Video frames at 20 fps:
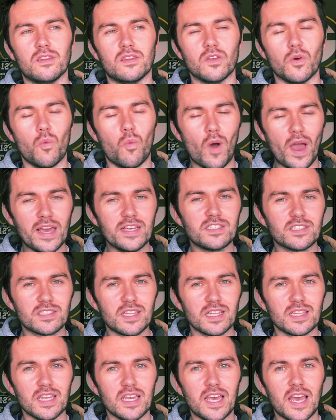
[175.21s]
The wages
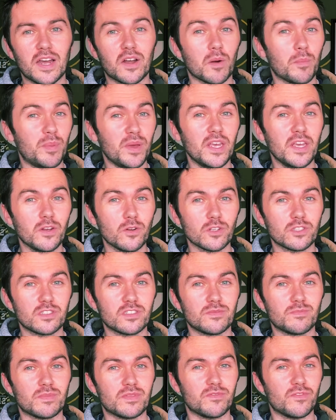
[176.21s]
that they get are
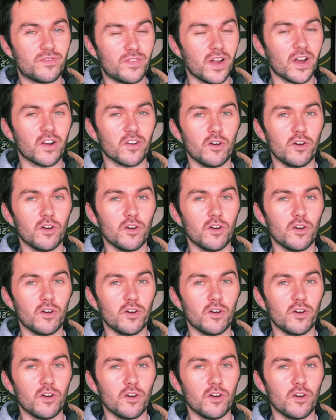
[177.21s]
peanuts, fair